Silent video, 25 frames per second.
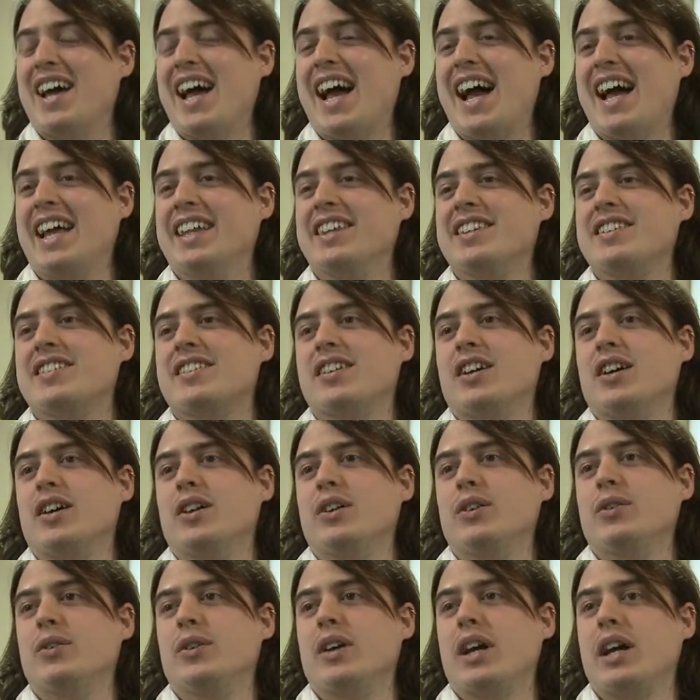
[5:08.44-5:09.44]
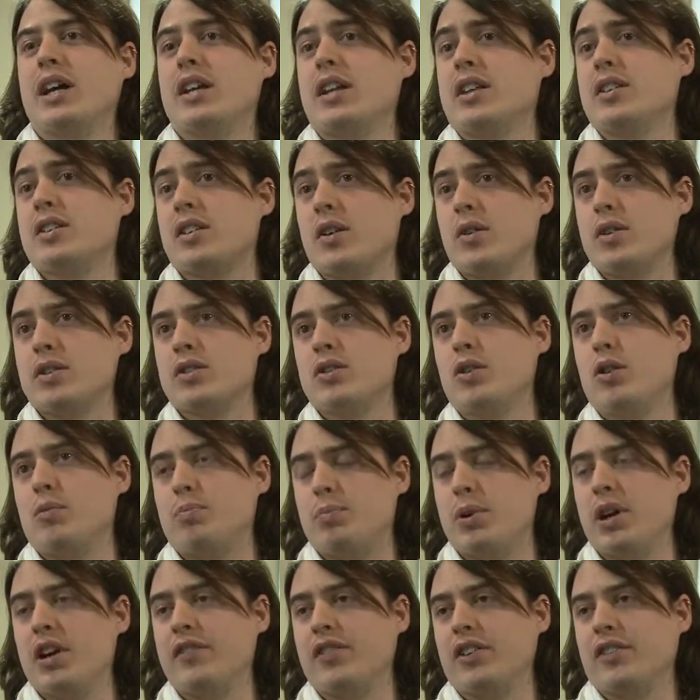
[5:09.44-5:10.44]
and so it's
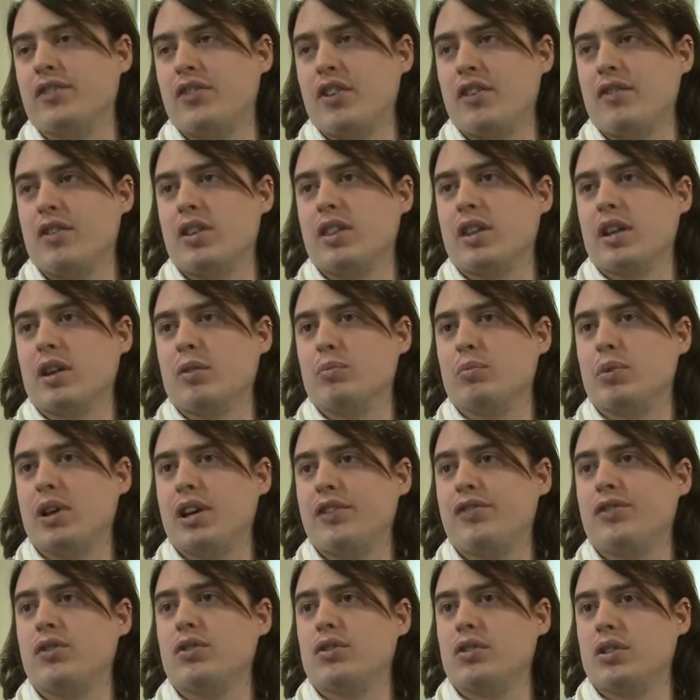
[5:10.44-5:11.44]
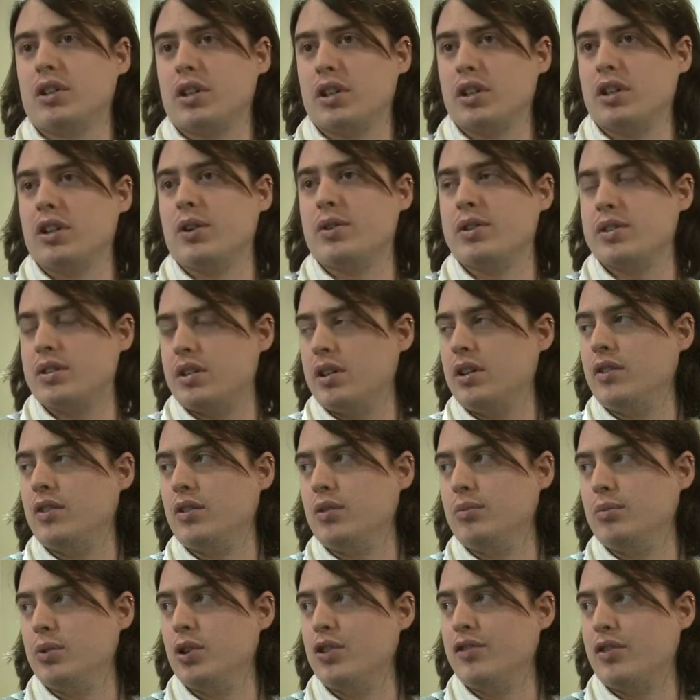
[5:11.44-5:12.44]
not perfect for everything. But if you're a
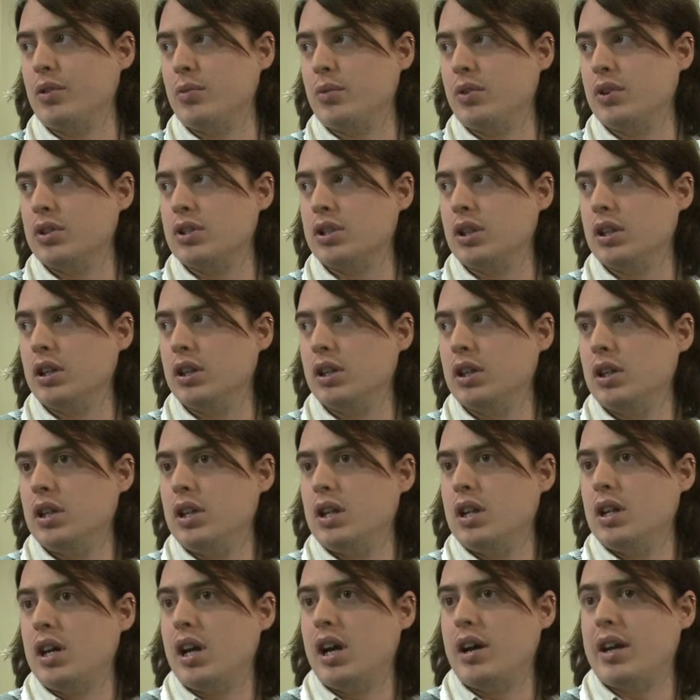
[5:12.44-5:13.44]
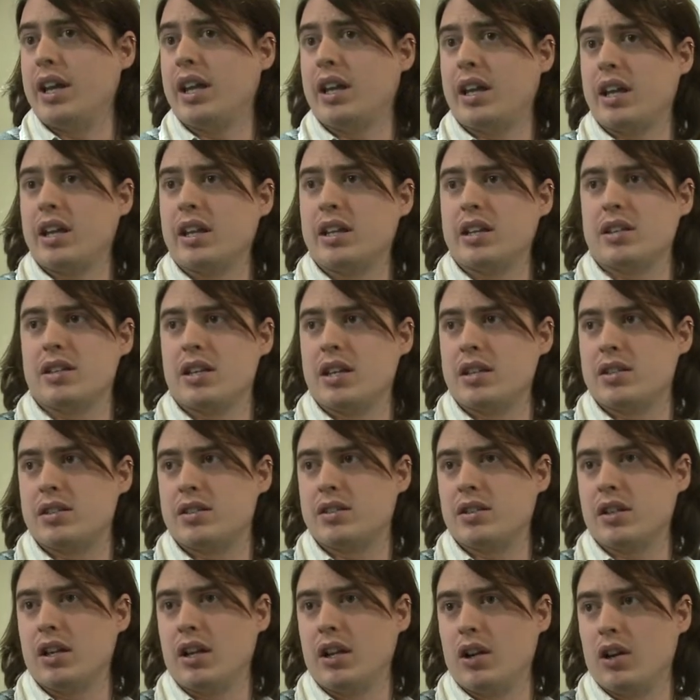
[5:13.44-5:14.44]
serial movie watcher,
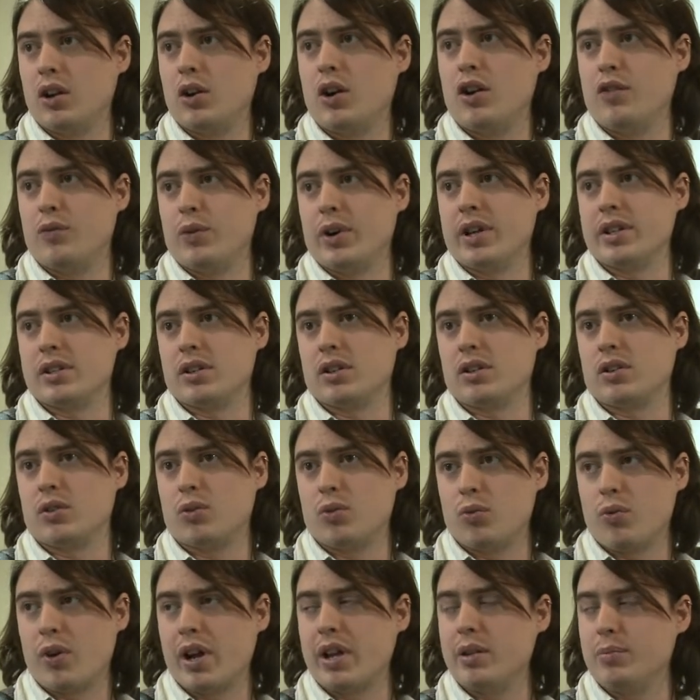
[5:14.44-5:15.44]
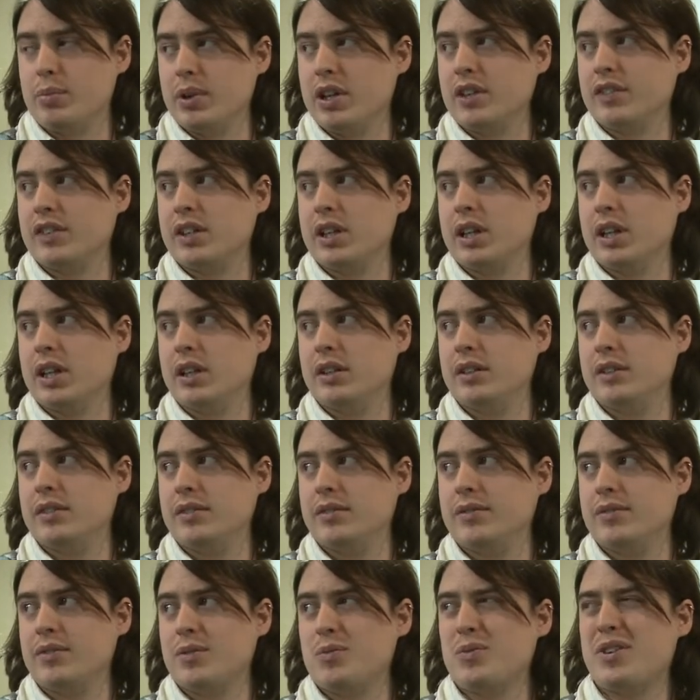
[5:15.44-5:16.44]
it's in a lot of ways a great bit of kit.
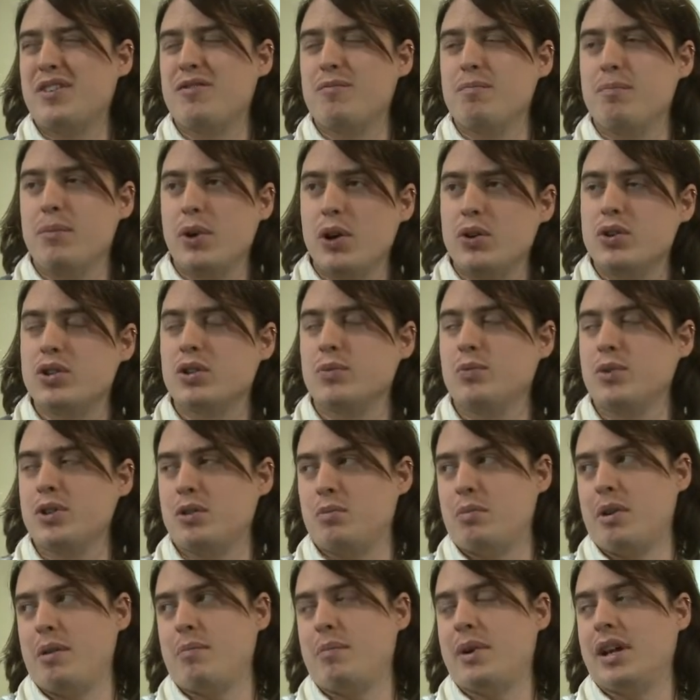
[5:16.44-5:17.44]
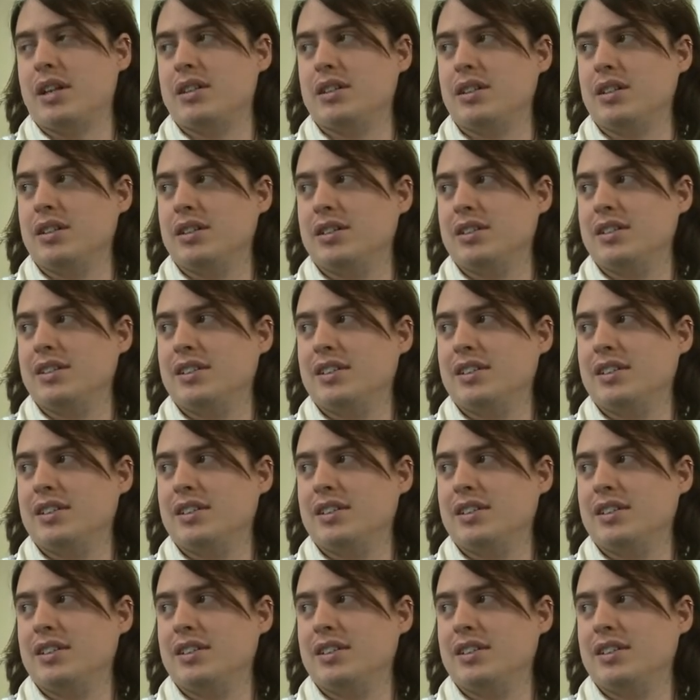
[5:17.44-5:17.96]
Motion was a bit better.